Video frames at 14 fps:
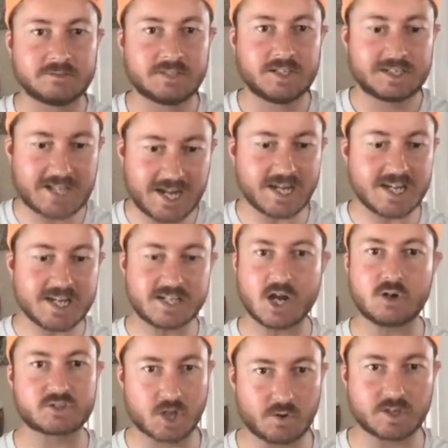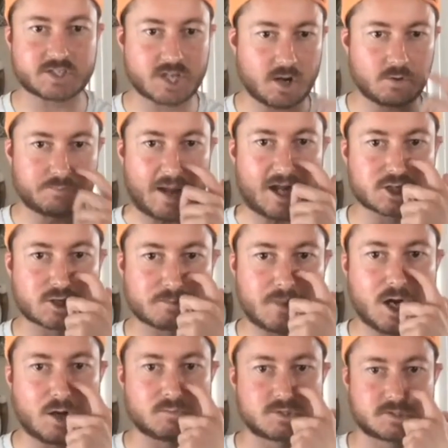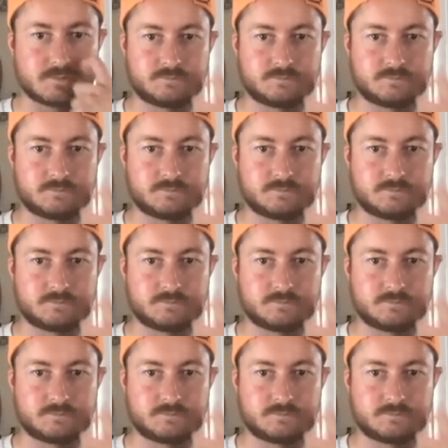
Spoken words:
Can he go toe-to-toe with Patrick Mahomes?